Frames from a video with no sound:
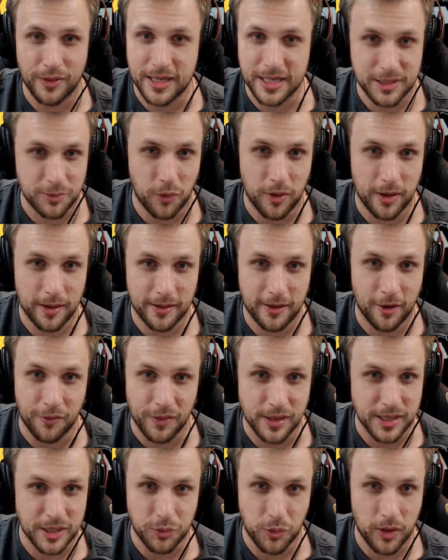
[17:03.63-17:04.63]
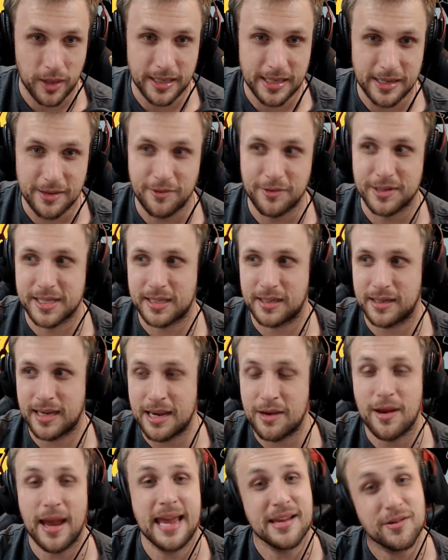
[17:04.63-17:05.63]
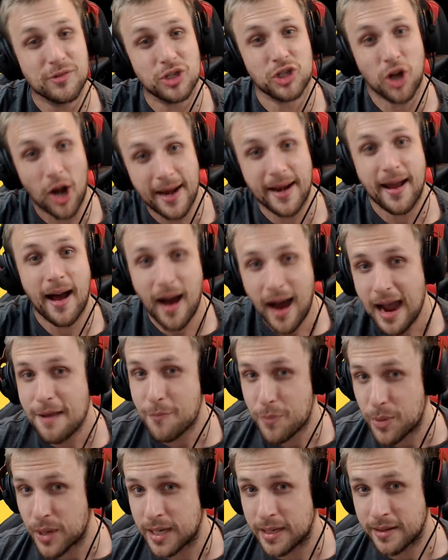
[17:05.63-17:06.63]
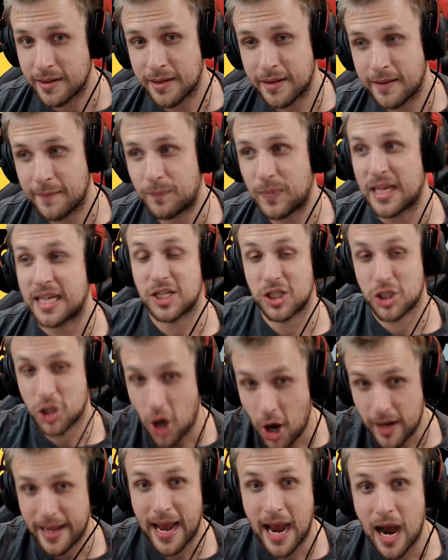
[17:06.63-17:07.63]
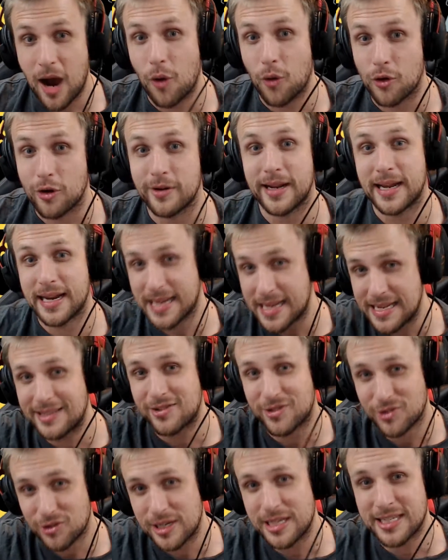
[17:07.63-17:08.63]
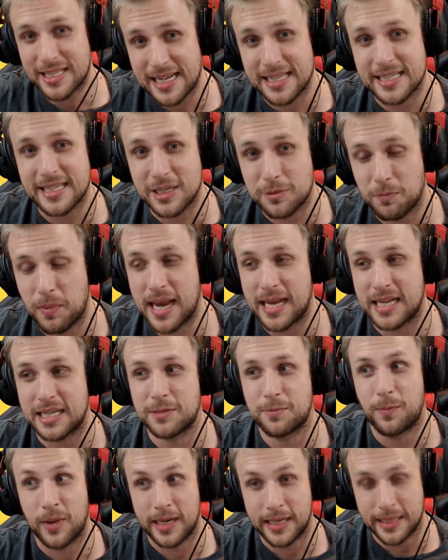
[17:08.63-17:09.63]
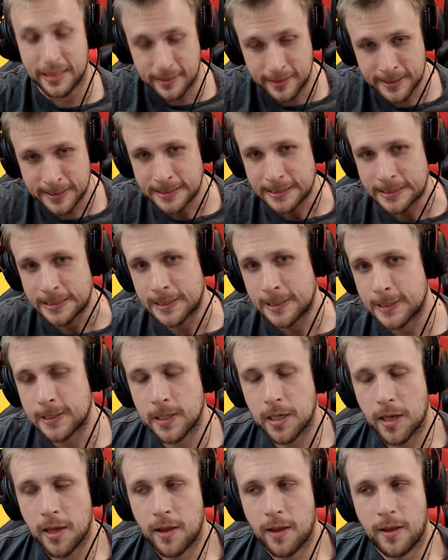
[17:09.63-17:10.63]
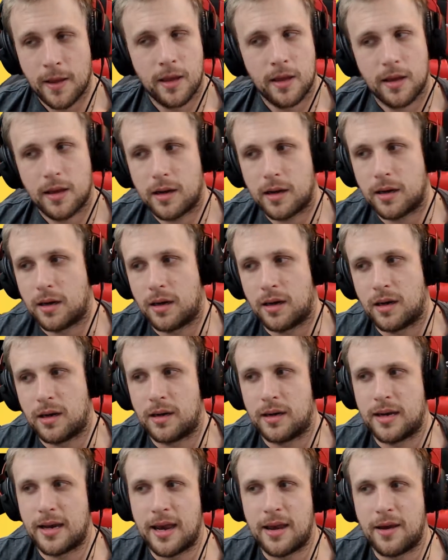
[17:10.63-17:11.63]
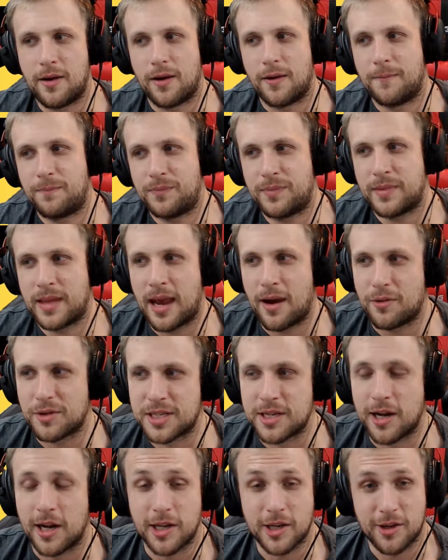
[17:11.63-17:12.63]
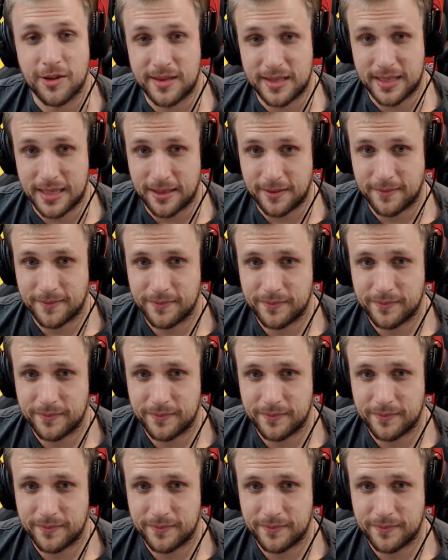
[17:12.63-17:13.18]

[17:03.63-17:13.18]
this one. He was trying to hype it, and it's Todd Howard, and he does his best, but that was not a good thing.